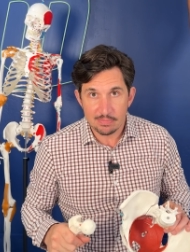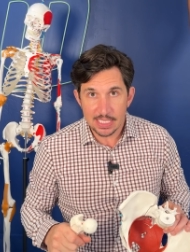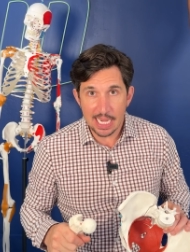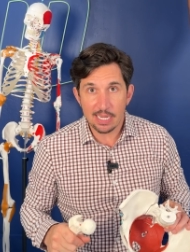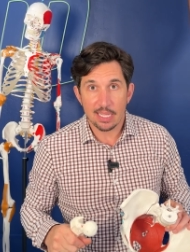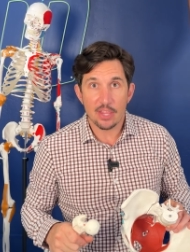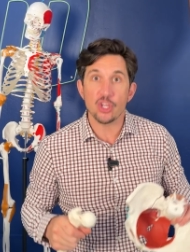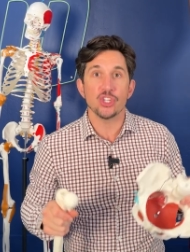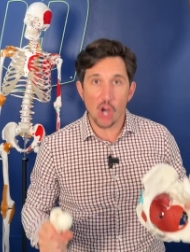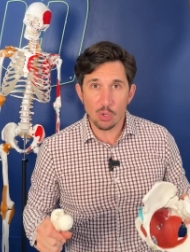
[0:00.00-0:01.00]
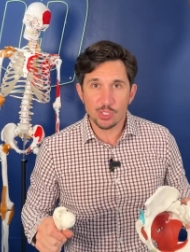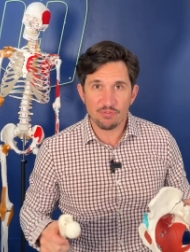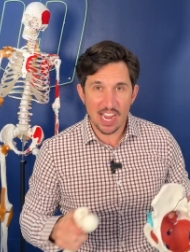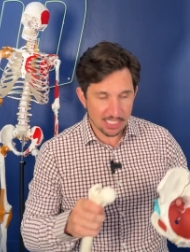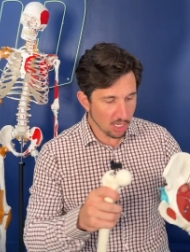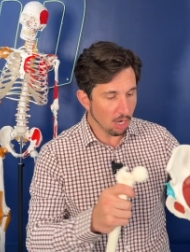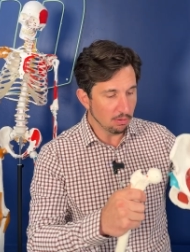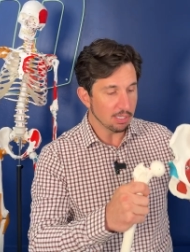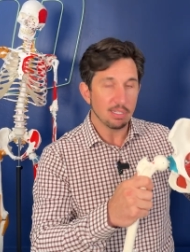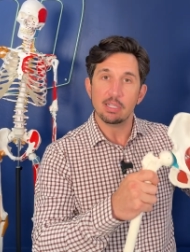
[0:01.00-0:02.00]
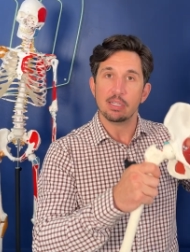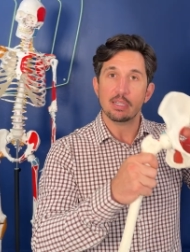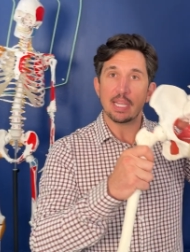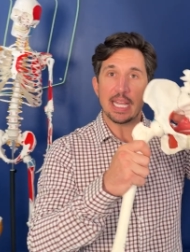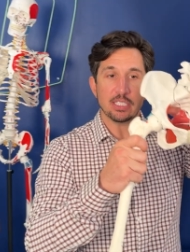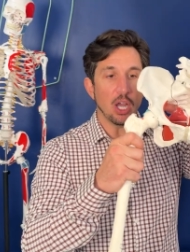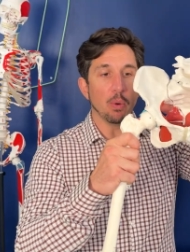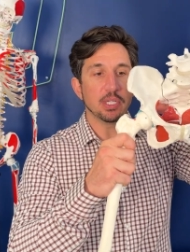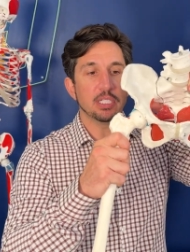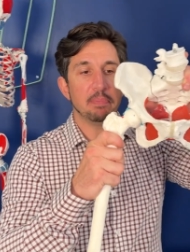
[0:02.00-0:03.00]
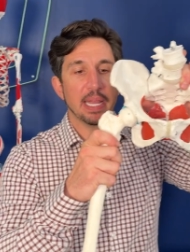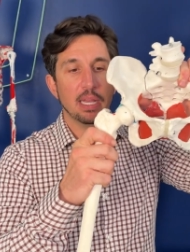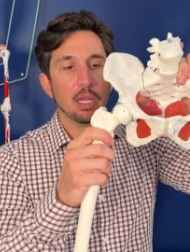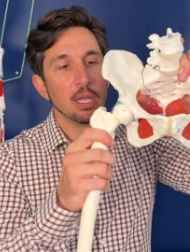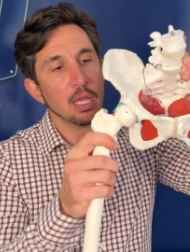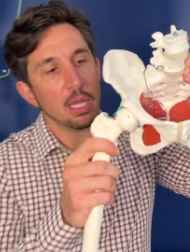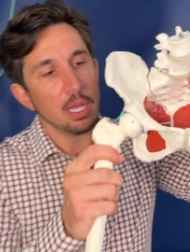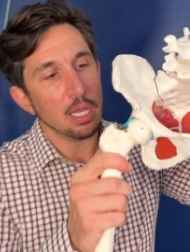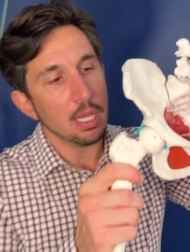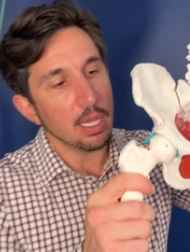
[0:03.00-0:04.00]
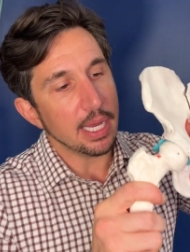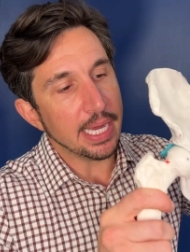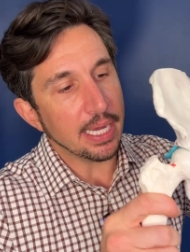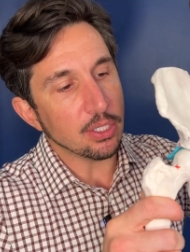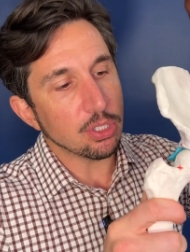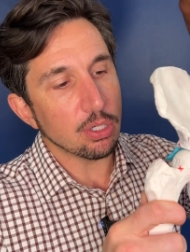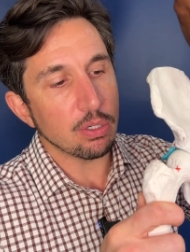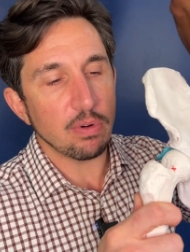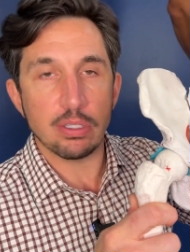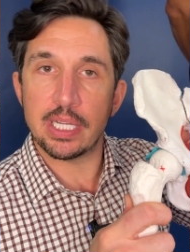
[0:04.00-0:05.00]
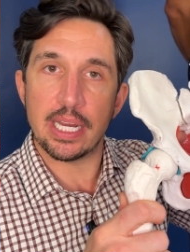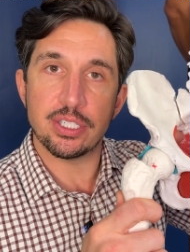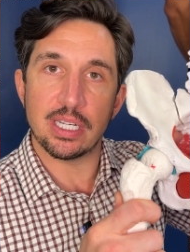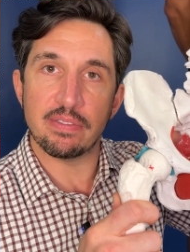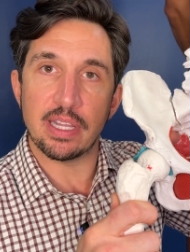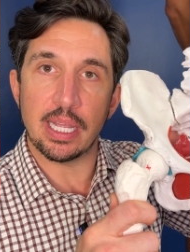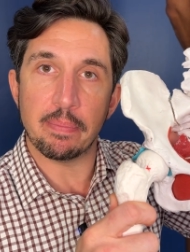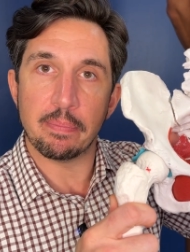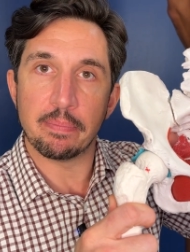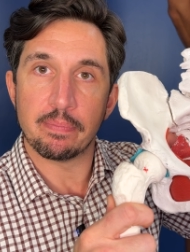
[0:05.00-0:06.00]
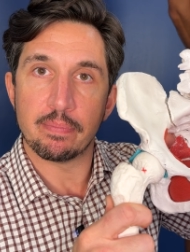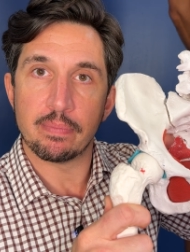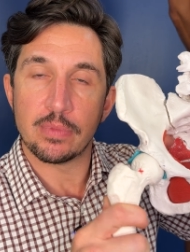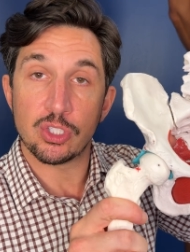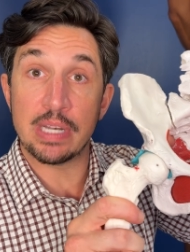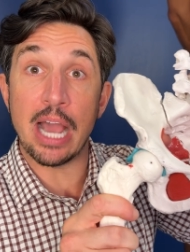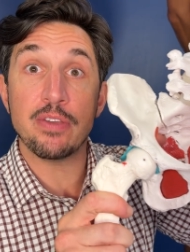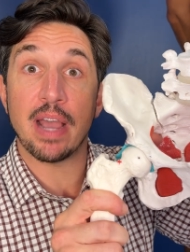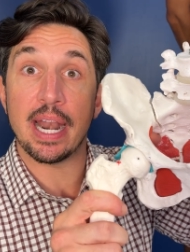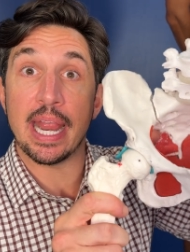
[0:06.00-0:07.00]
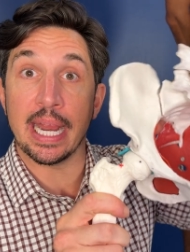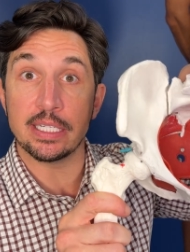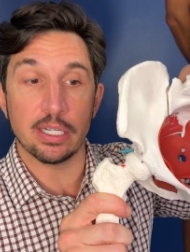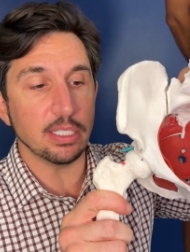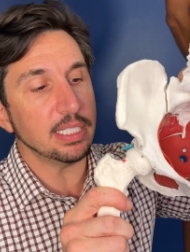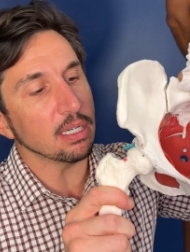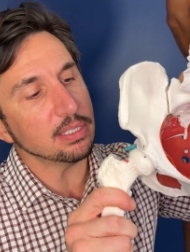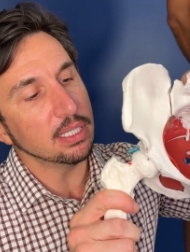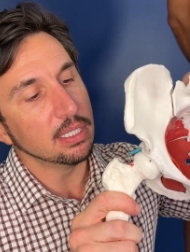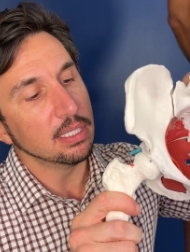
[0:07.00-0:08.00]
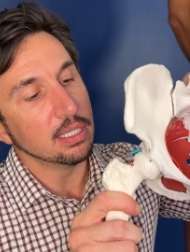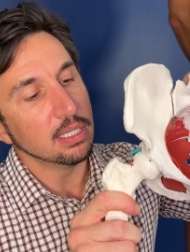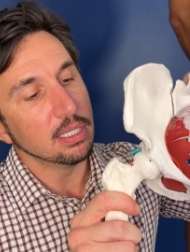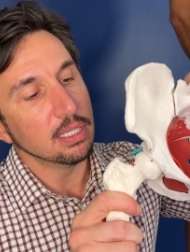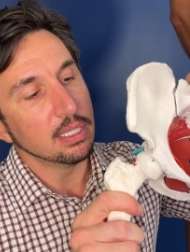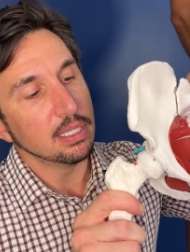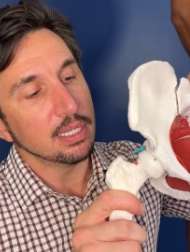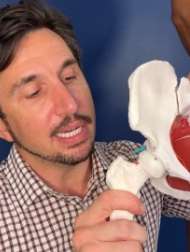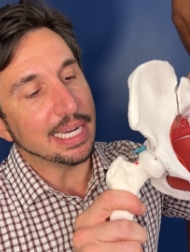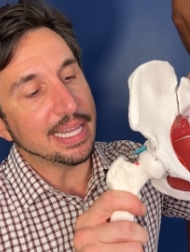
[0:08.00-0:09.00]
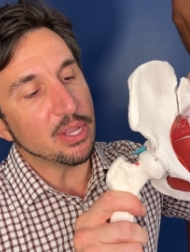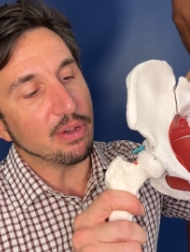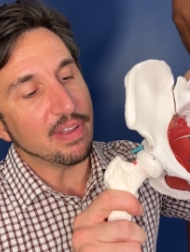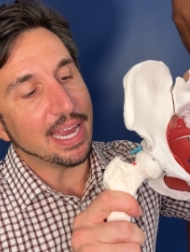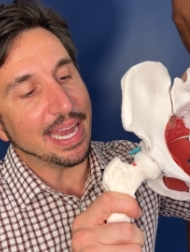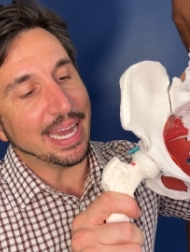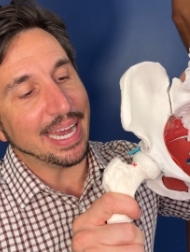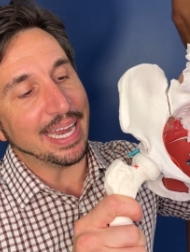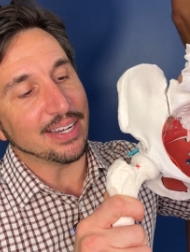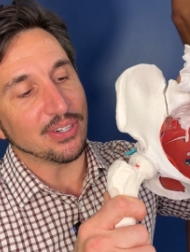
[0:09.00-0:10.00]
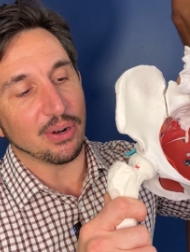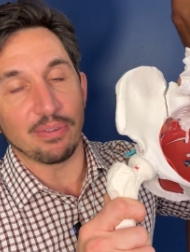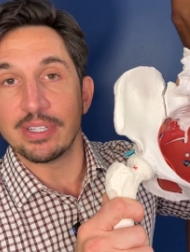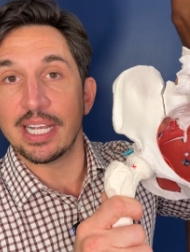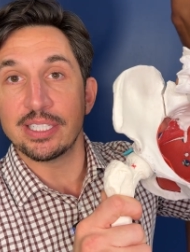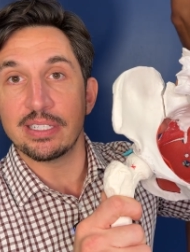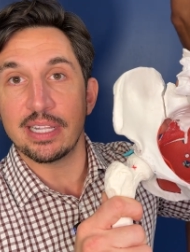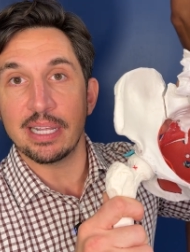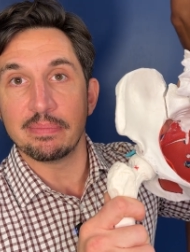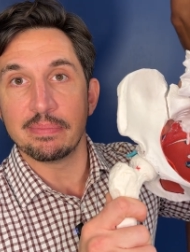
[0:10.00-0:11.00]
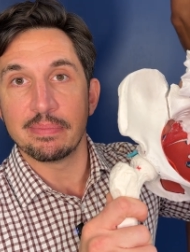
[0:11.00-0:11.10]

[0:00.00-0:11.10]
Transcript: Okay? The dos facto is going to be internal rotation of the hip. So now you've got anterior tilt, and then you have internal rotation of the hip.